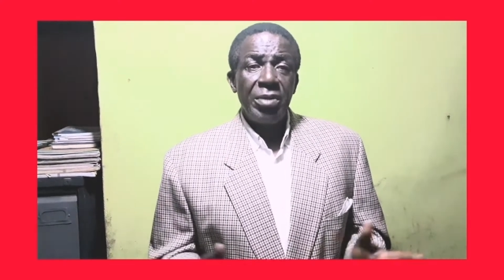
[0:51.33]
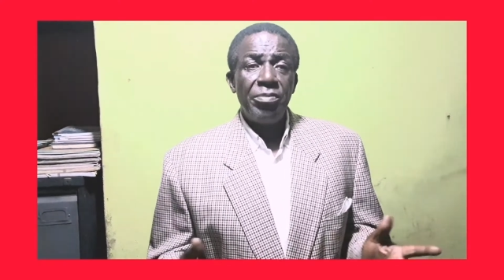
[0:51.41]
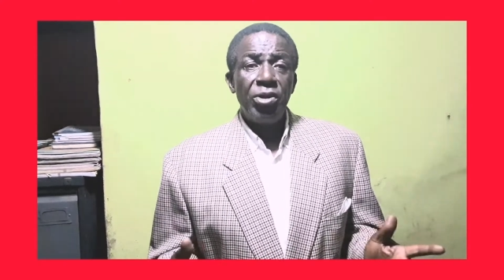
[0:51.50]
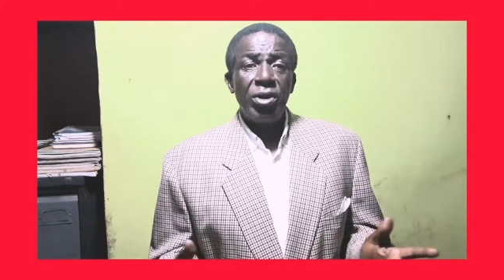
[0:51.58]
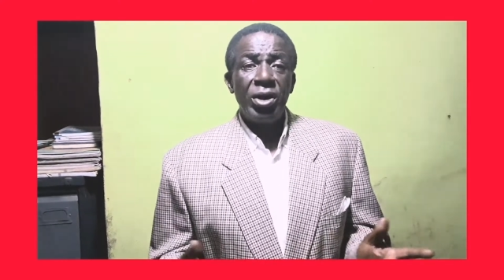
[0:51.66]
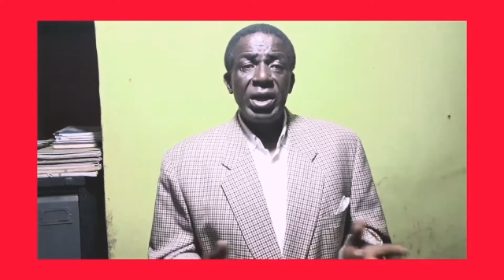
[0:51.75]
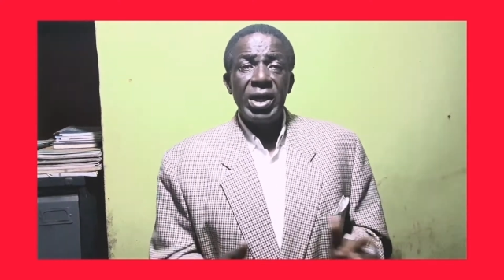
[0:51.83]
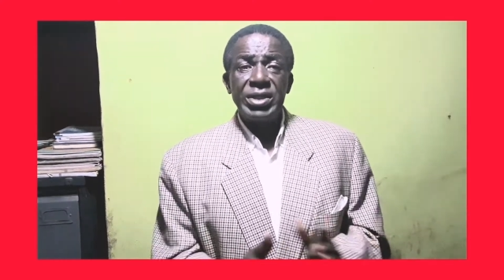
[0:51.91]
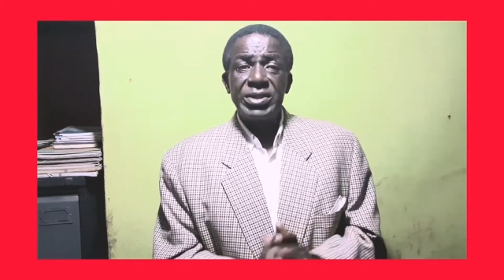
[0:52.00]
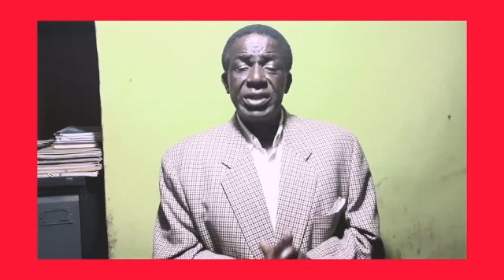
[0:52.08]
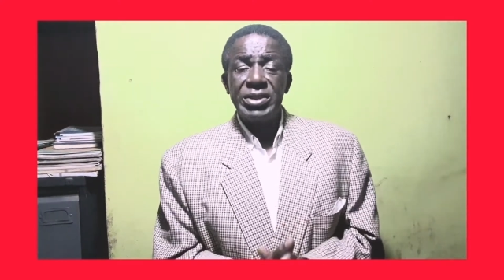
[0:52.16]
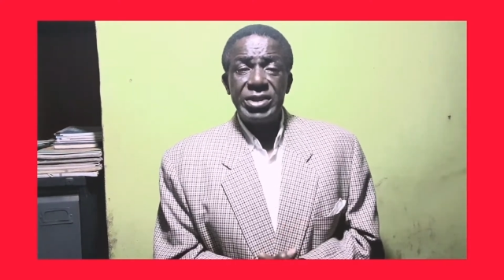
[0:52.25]
more or
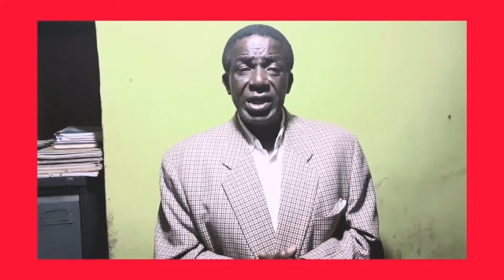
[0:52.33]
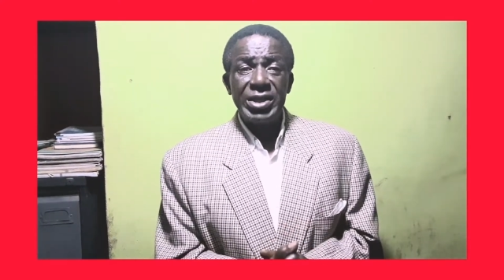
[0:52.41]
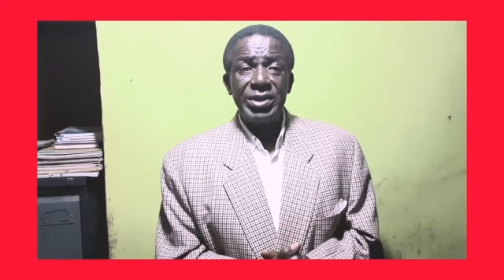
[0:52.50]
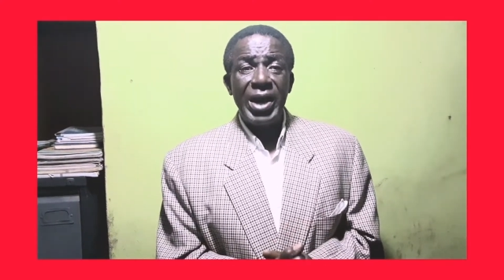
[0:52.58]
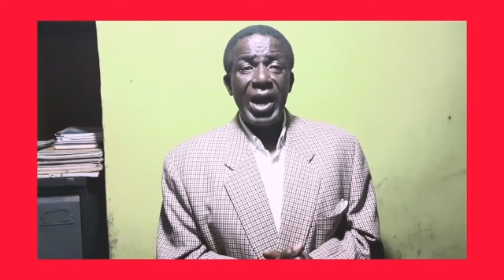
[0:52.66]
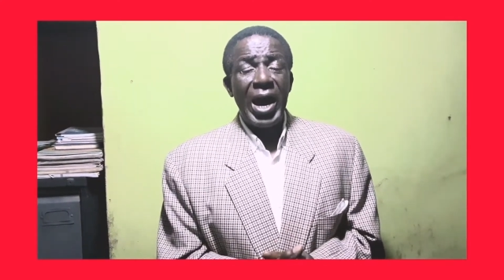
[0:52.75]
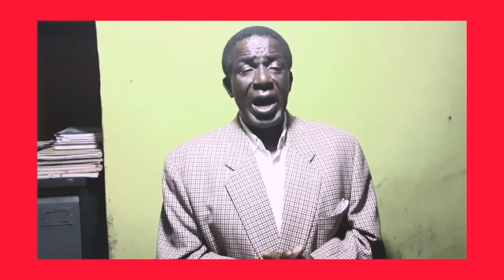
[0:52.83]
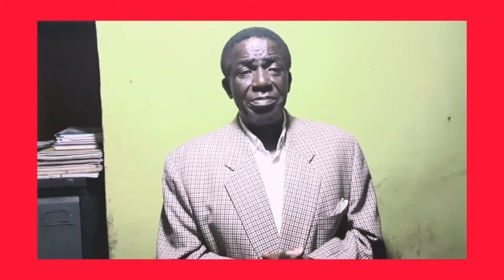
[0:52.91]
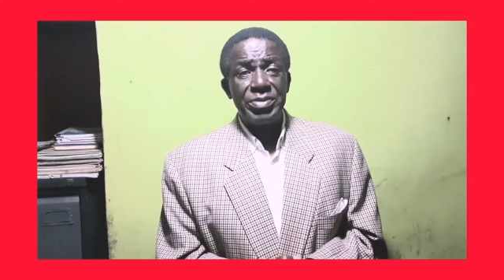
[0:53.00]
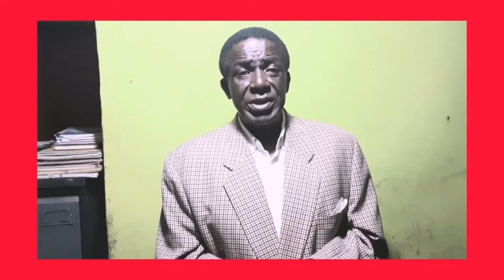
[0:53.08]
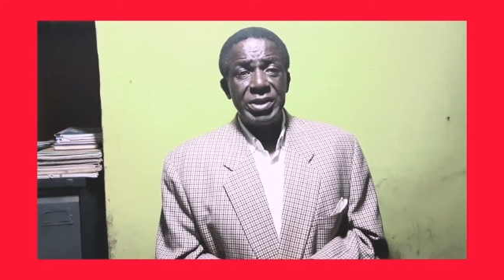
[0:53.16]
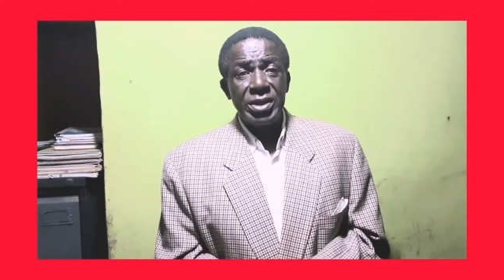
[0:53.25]
less a general
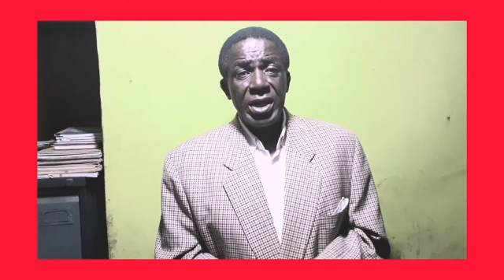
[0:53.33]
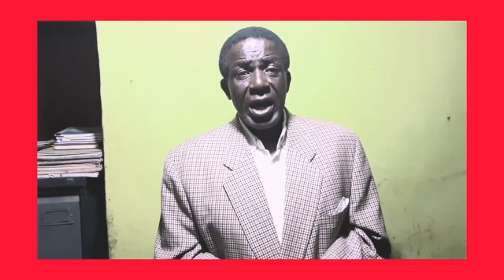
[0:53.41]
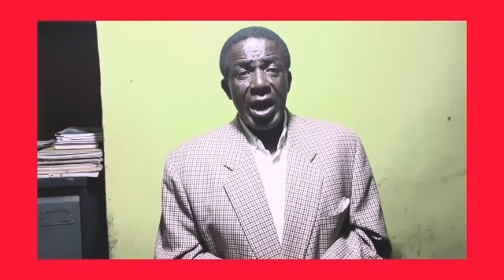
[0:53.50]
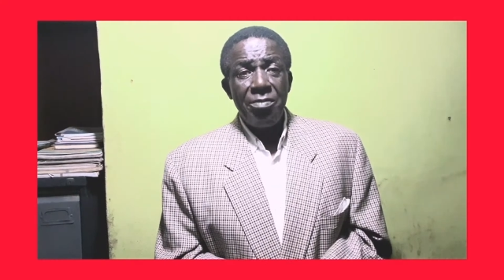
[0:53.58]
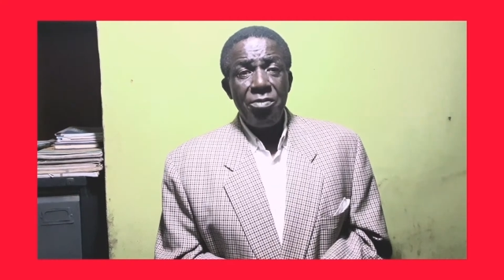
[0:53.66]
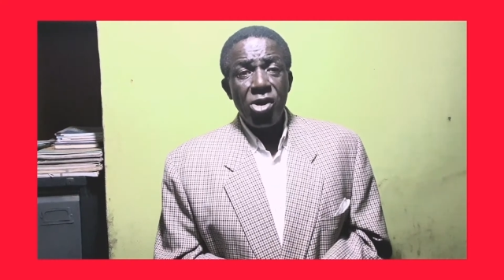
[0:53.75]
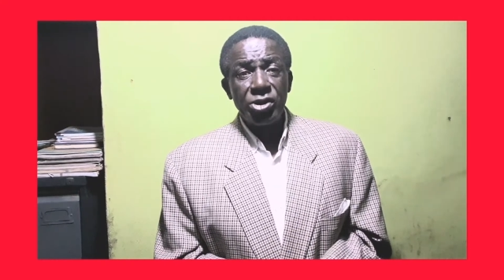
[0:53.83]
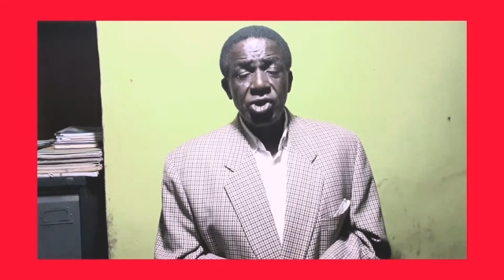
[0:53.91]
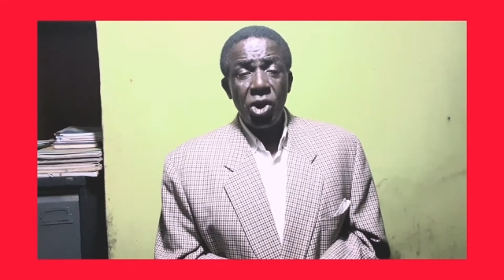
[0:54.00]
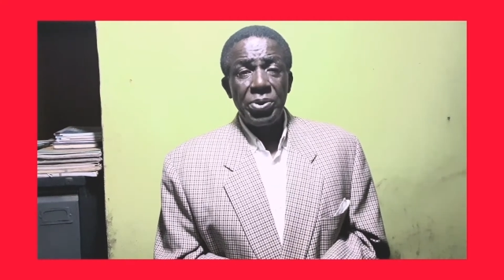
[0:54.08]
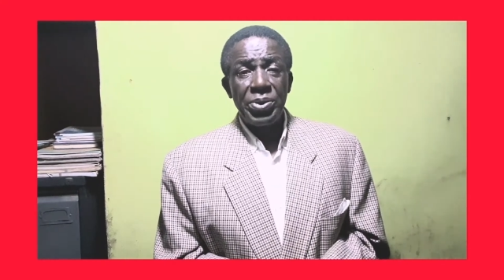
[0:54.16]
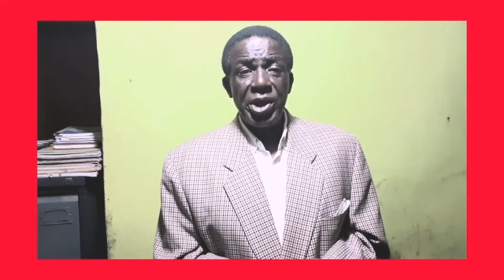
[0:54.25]
happening amongst
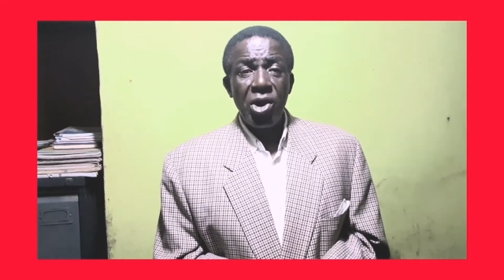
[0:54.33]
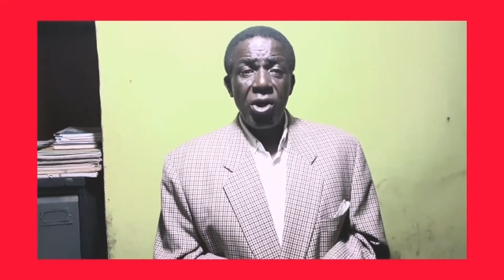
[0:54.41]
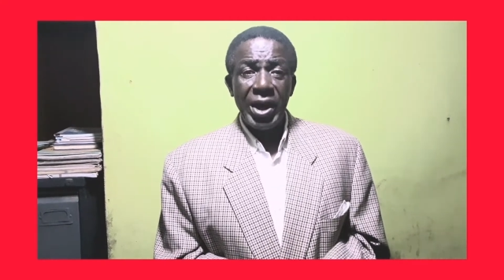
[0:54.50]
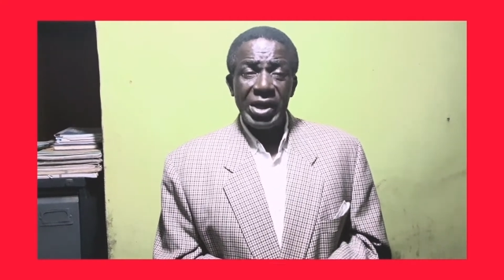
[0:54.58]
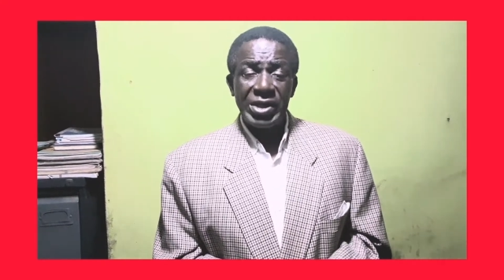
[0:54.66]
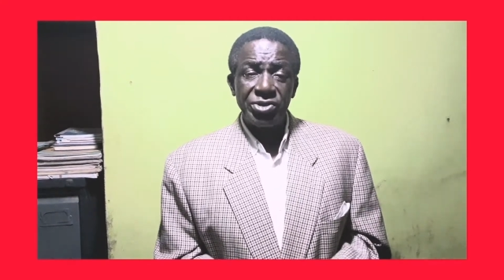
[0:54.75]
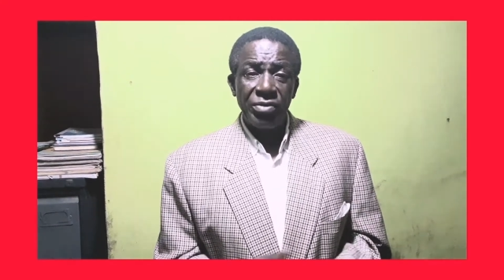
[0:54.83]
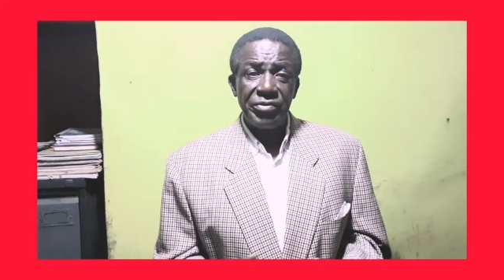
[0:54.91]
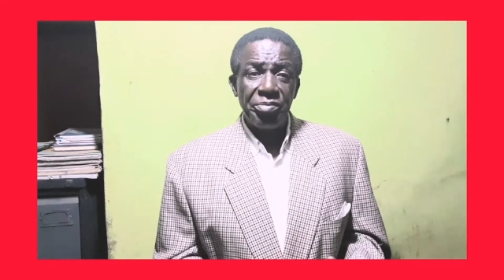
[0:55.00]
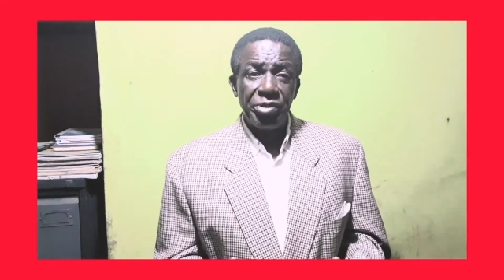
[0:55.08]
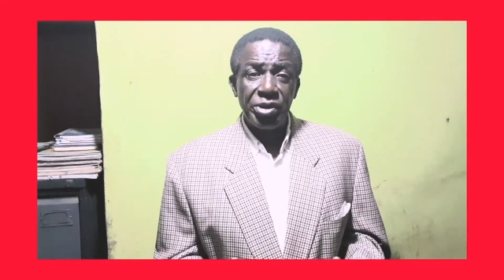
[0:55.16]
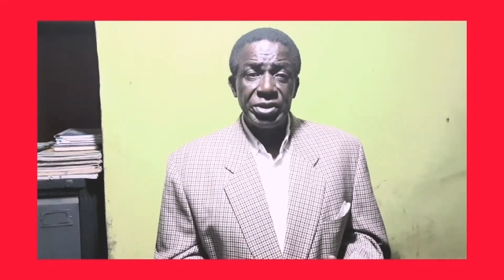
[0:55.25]
all the organs of
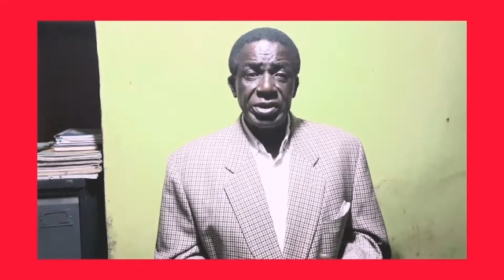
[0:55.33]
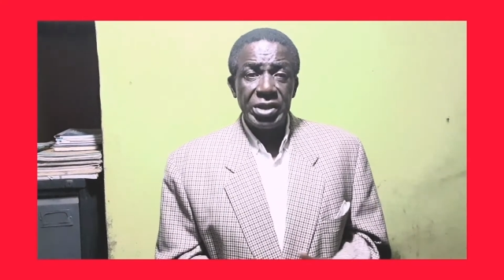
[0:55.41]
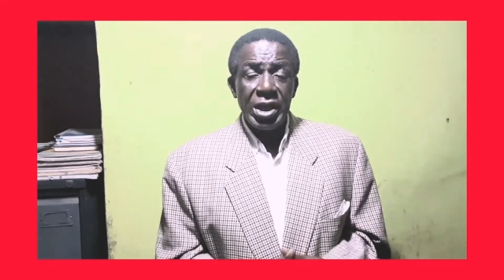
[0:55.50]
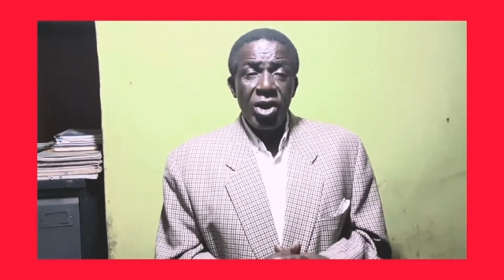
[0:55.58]
the body.